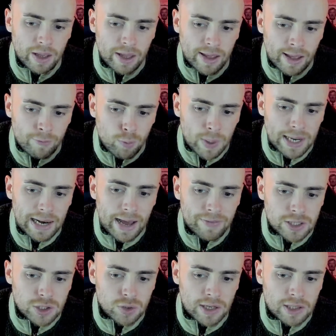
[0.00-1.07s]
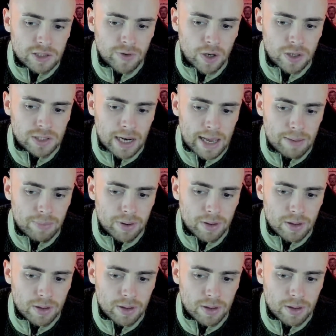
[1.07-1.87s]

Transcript: if we let this transfer slip,